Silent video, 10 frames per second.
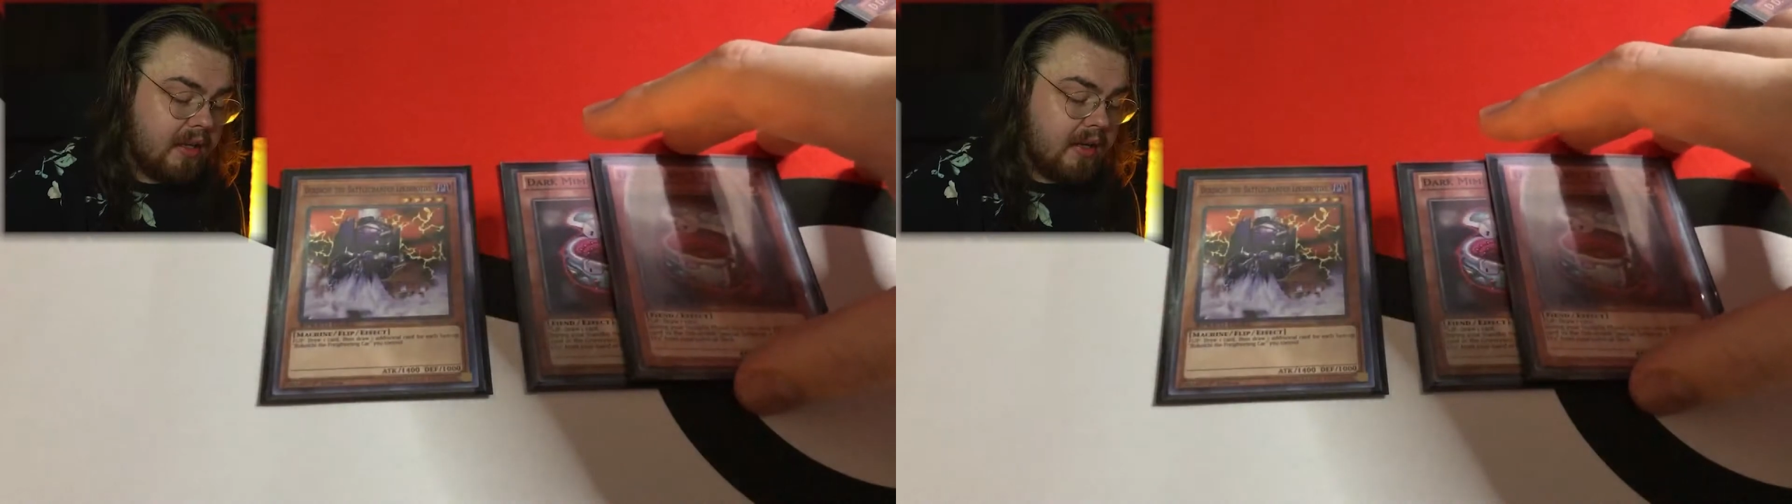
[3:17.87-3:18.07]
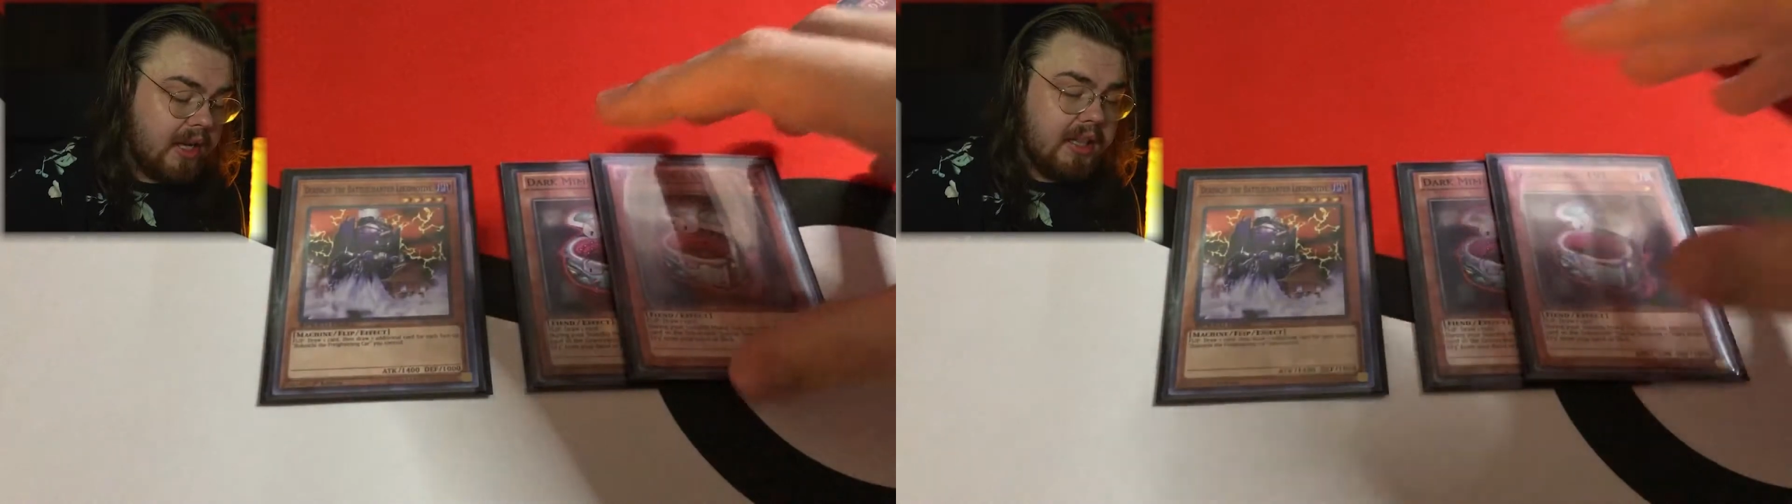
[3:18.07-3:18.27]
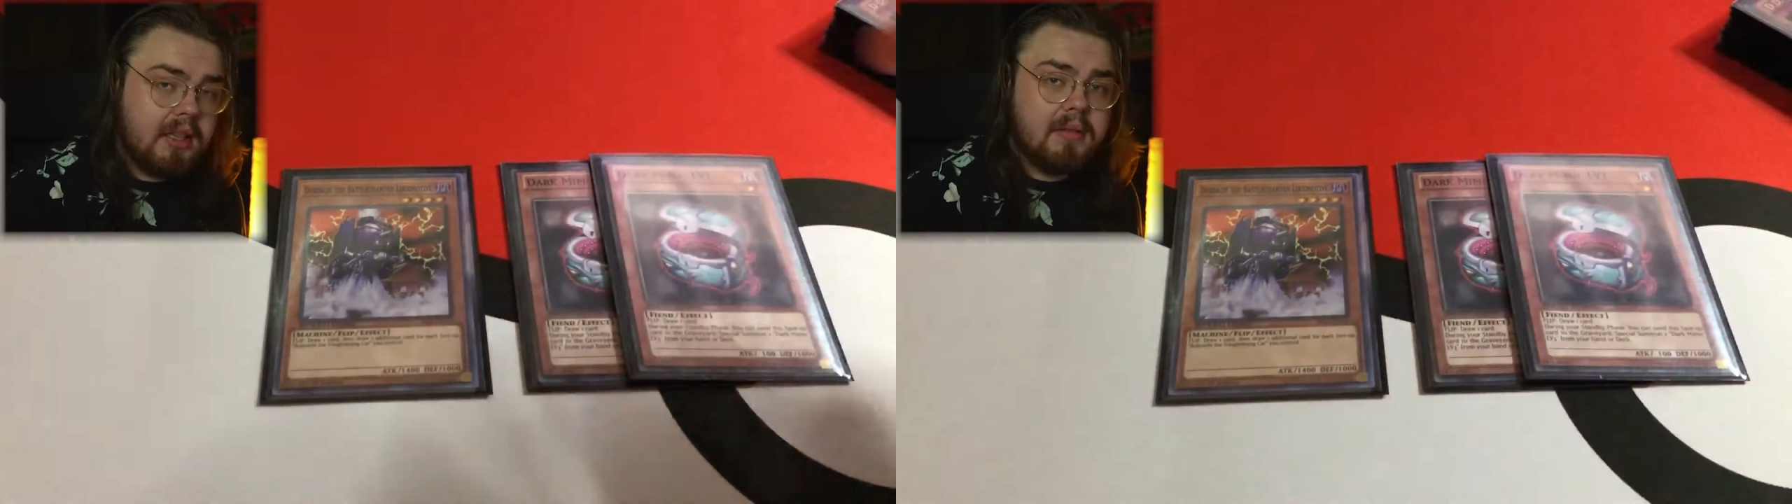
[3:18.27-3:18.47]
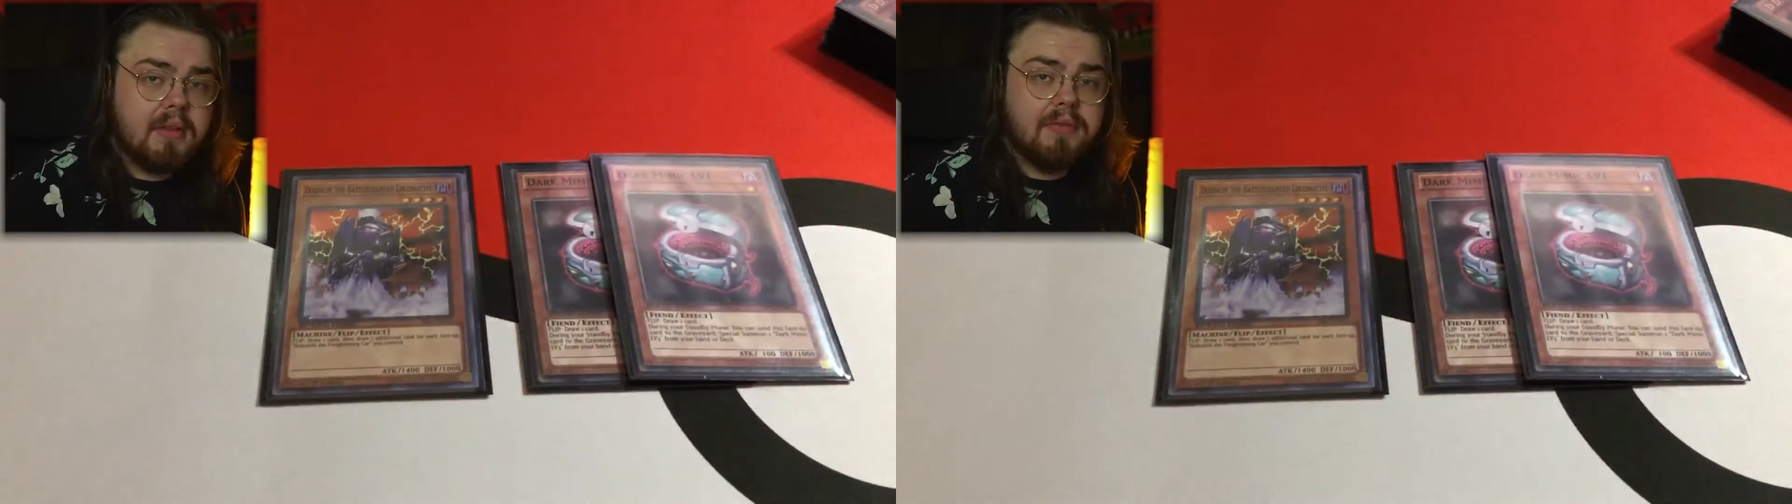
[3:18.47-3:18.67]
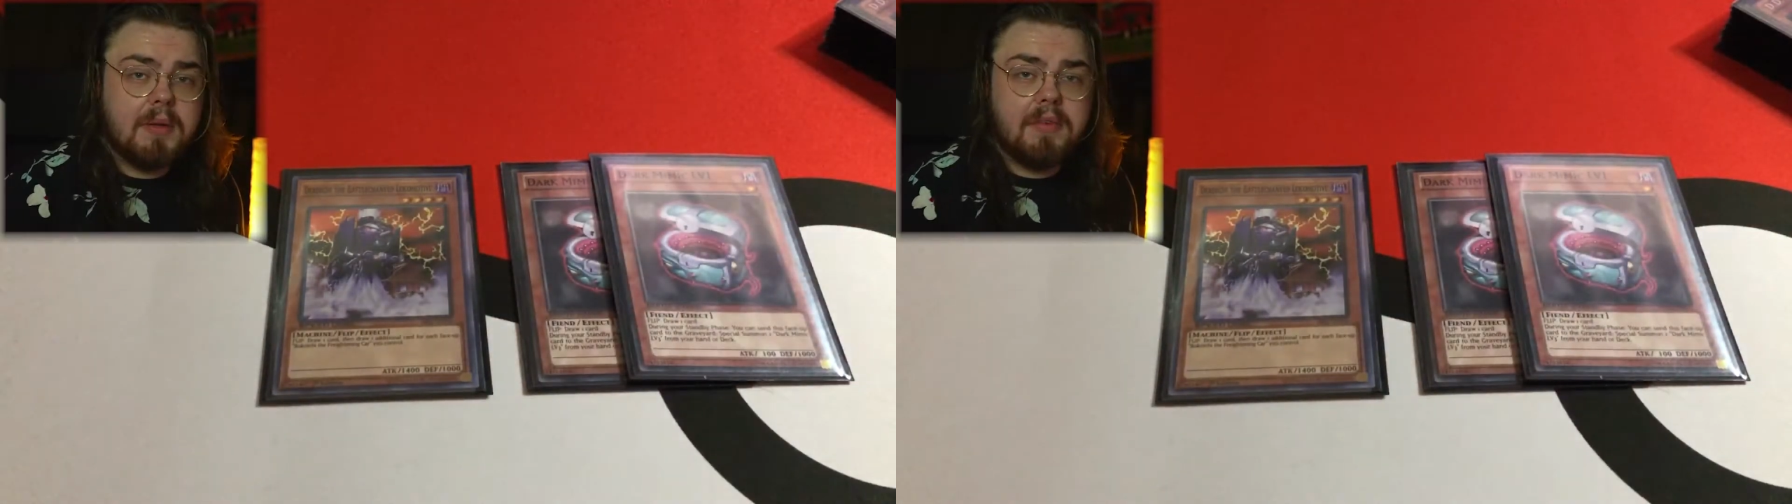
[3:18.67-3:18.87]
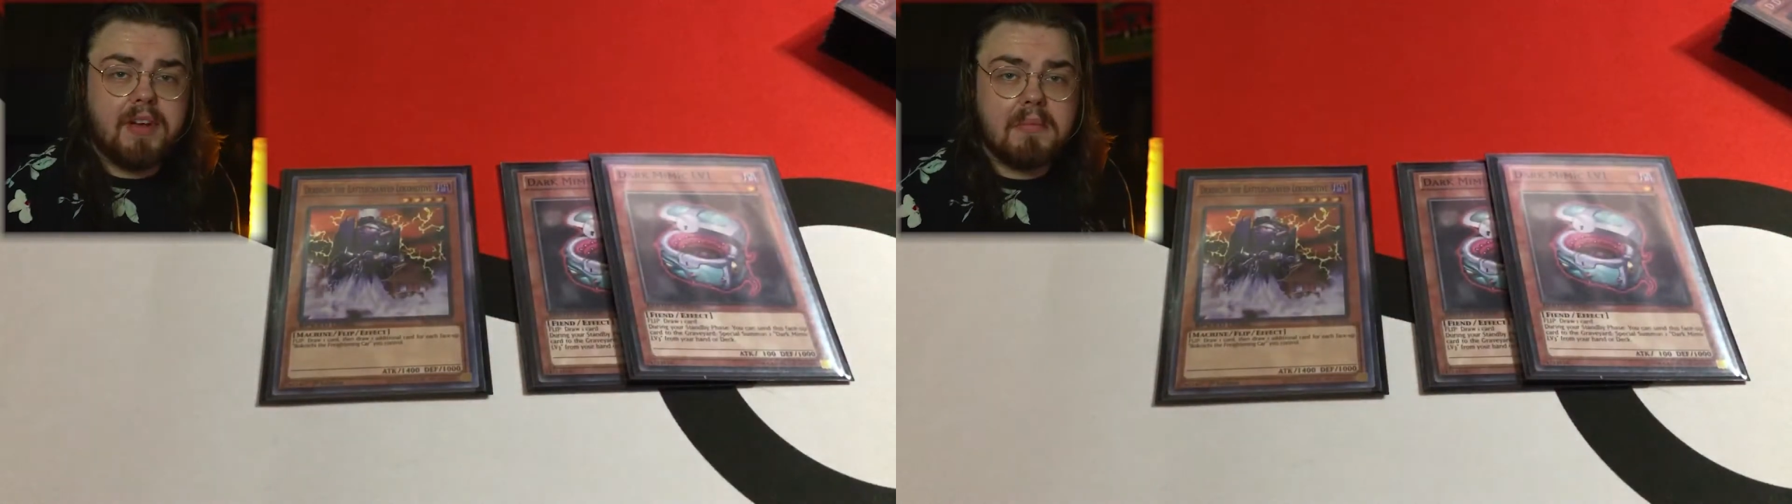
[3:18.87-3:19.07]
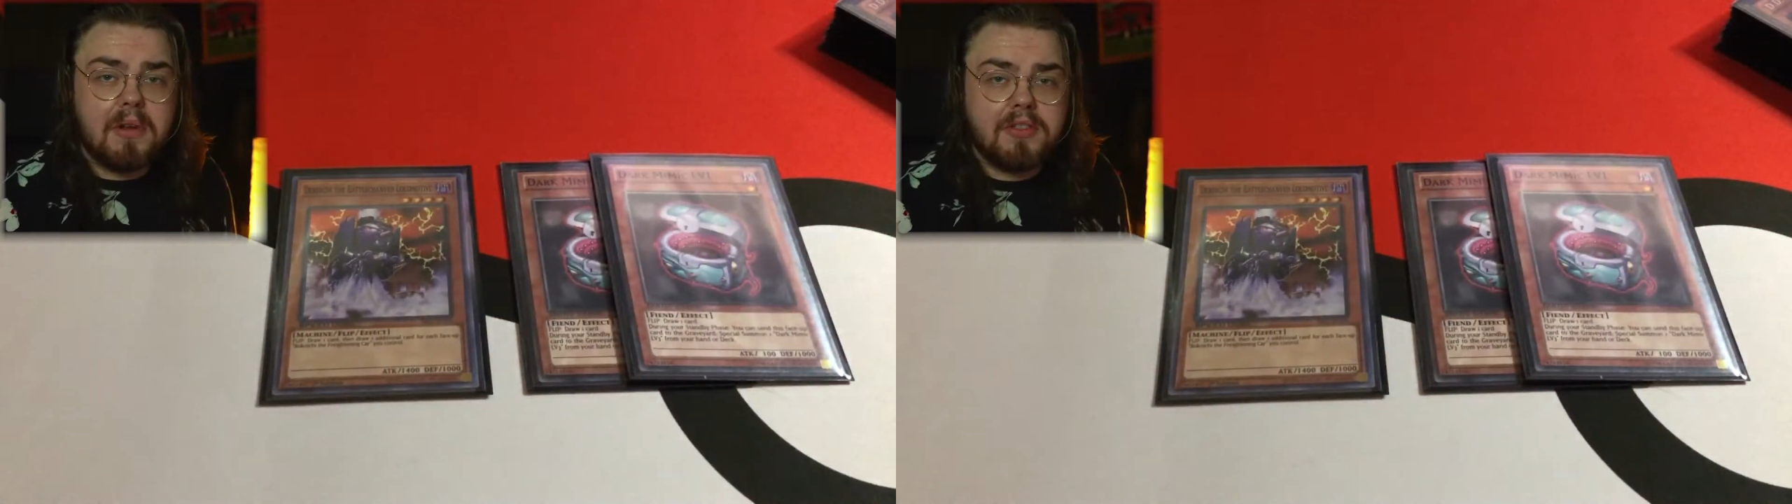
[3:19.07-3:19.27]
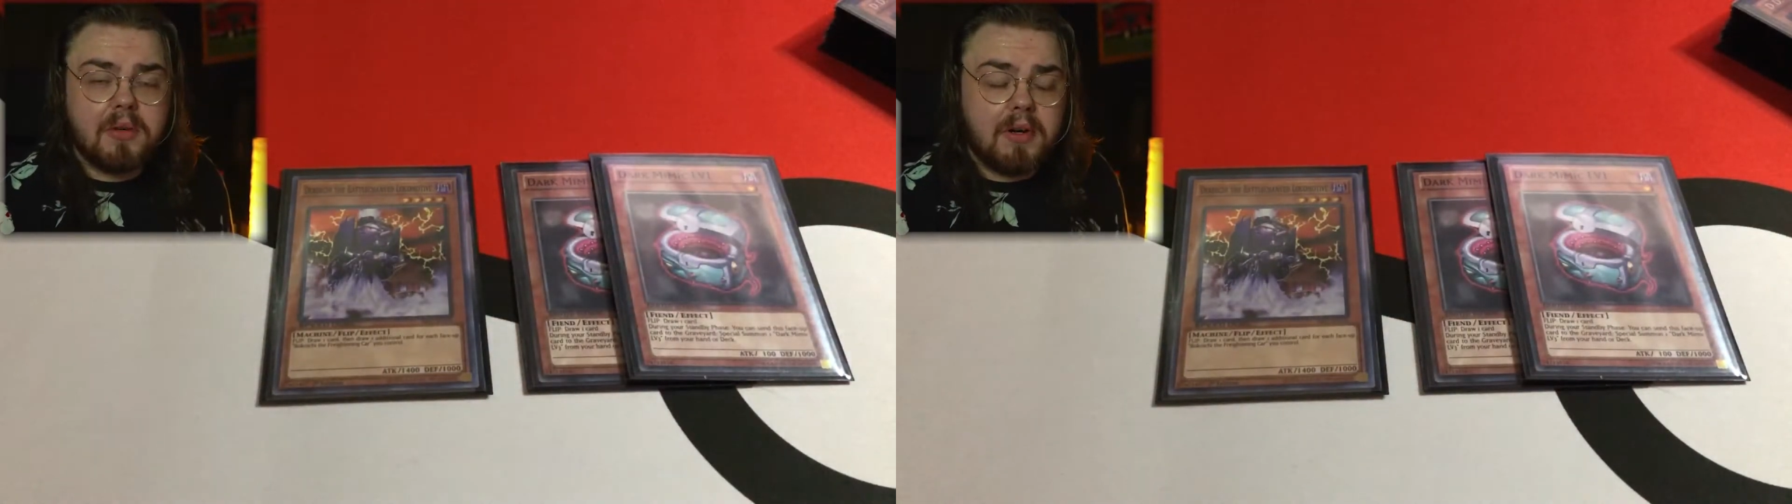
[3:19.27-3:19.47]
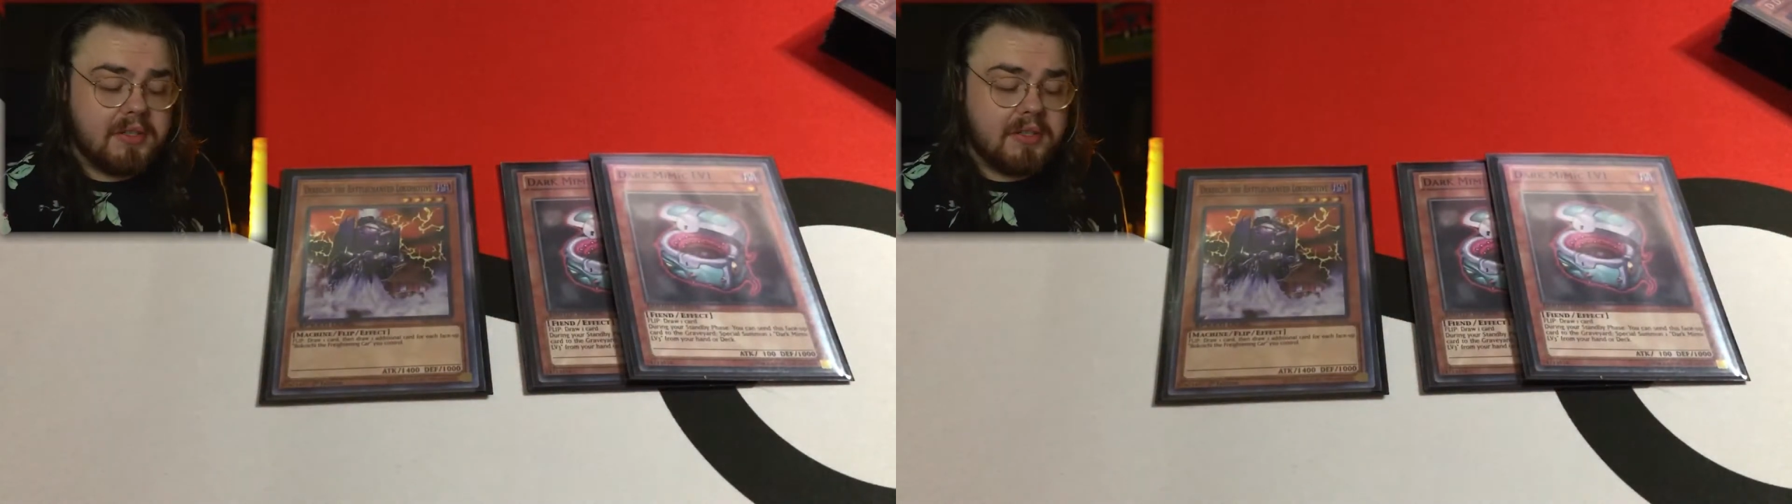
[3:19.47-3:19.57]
in the flip effect monster wise.